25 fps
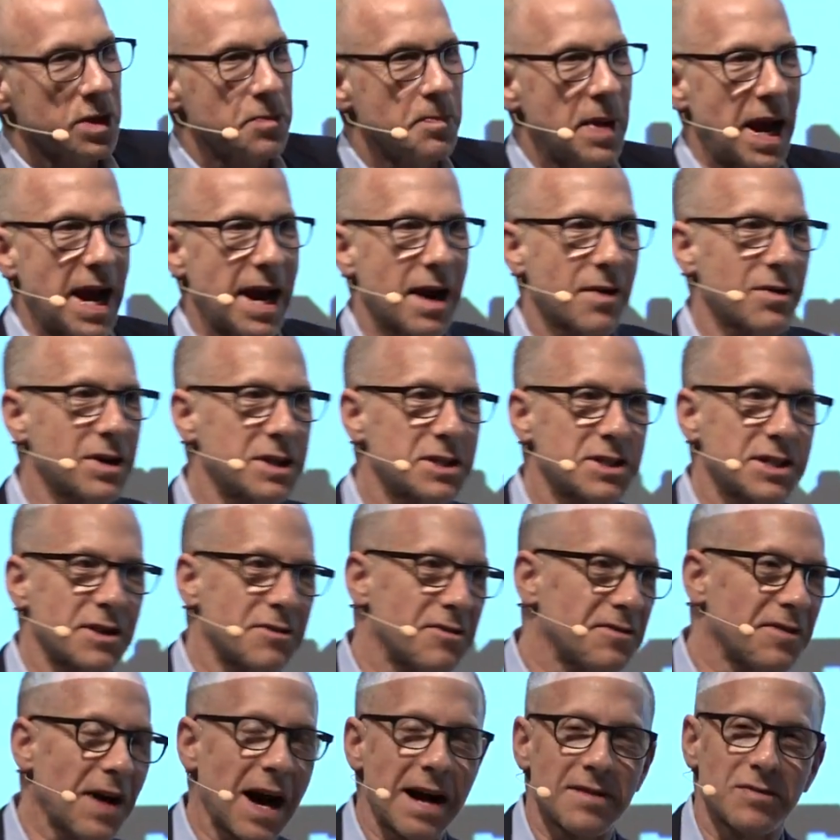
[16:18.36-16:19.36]
with parents
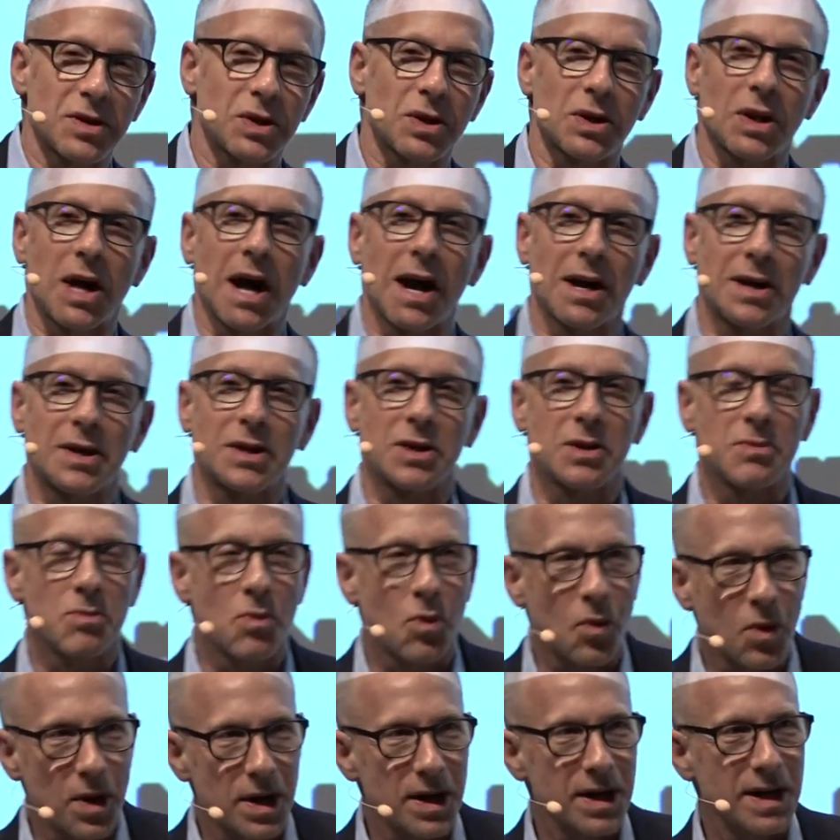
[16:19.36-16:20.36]
at five o'clock in the
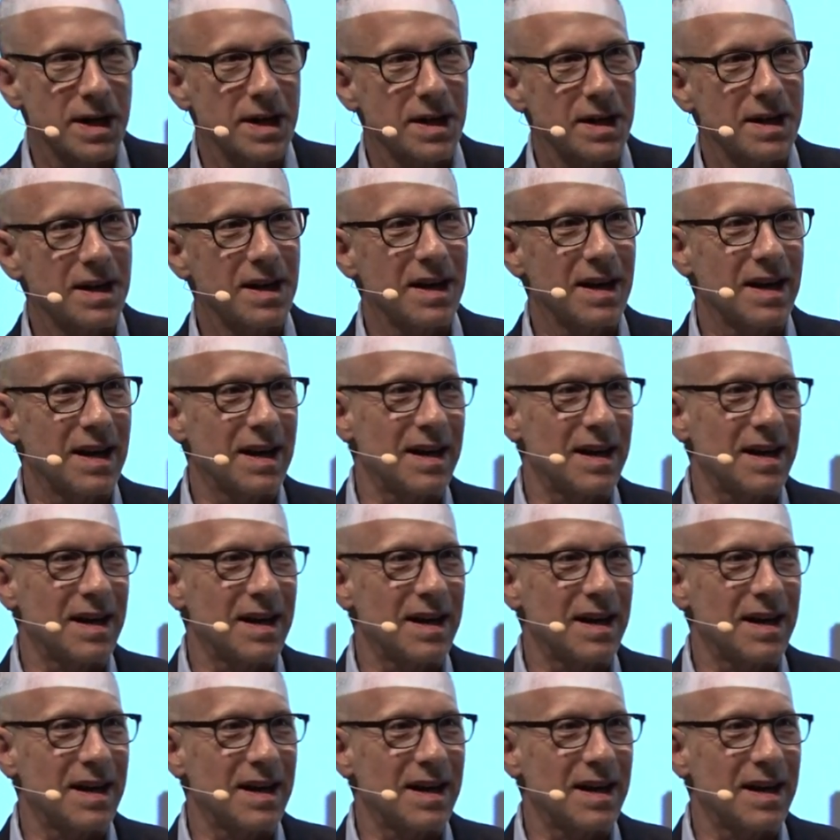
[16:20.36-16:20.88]
morning